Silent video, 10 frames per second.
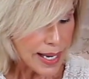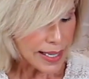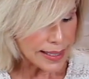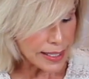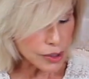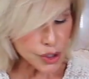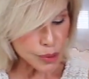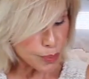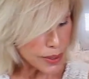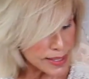a little
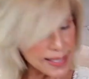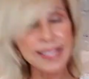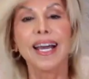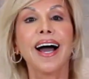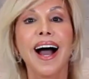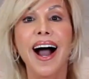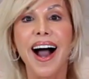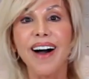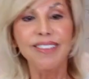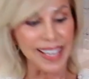spritz
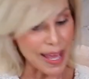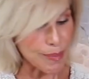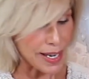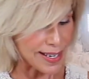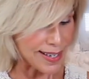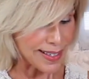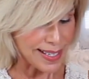of lemon.